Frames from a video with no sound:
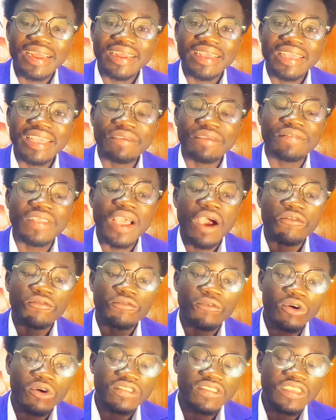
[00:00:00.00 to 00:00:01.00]
if there are
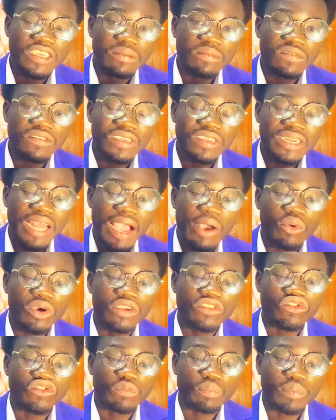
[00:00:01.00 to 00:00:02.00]
4 teams, they are
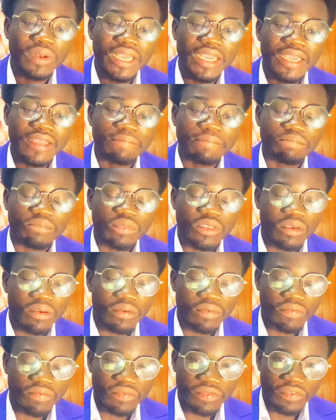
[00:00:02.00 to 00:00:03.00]
going to play
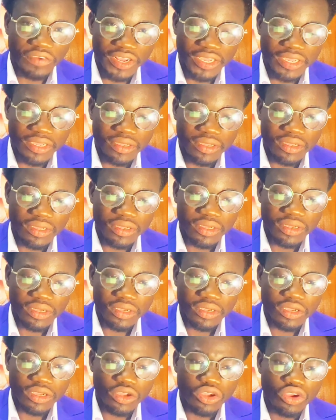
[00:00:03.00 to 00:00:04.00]
3.
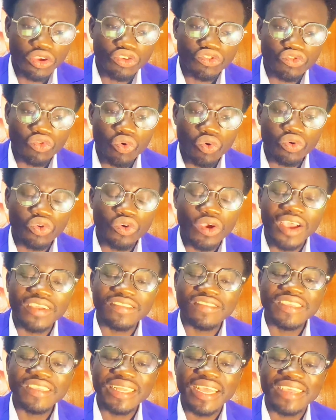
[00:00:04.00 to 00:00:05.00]
So you can
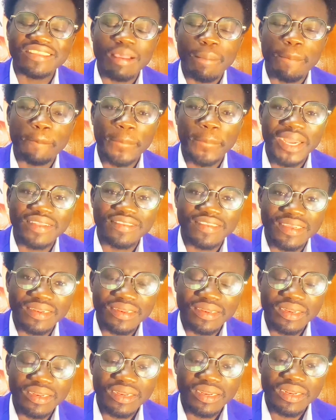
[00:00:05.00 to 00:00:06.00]
see there's a pattern.
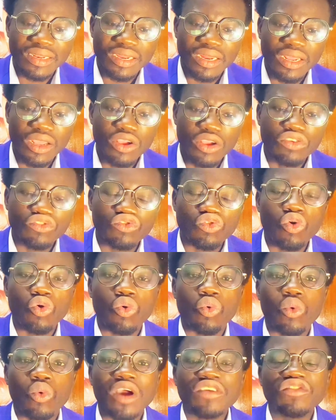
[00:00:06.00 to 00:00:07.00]
So
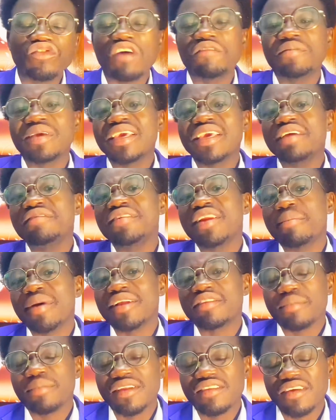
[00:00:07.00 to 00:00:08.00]
once you have been given a
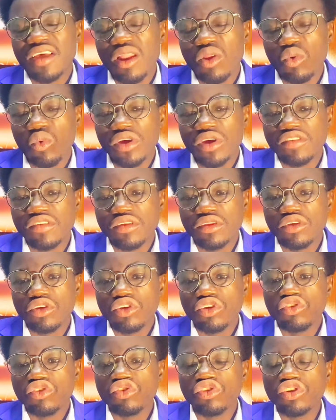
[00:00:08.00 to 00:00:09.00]
mathematical question,
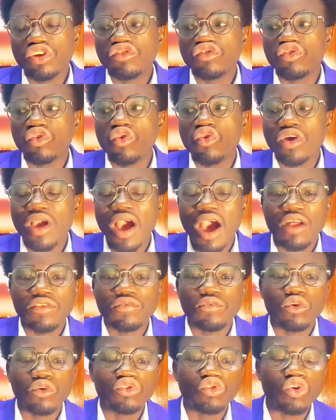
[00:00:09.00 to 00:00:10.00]
you need to look out
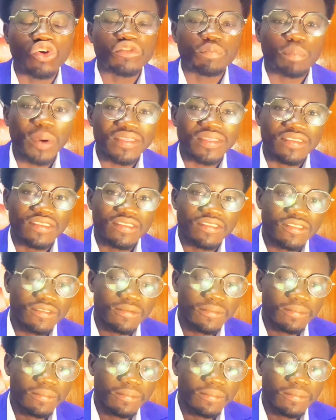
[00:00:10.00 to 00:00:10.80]
for those patterns.